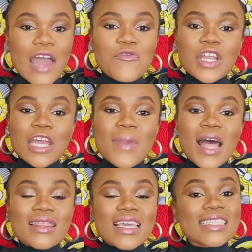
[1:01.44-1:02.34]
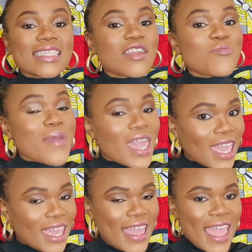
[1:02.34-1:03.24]
Africa month is in
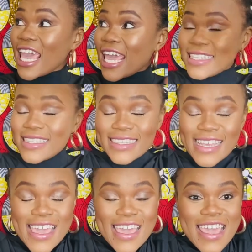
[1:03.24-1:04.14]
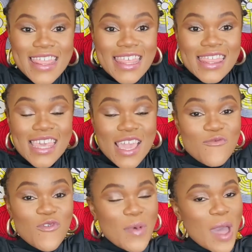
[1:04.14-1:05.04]
May, hence the
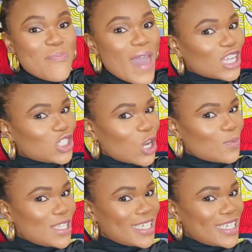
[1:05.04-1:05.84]
theme for my backdrop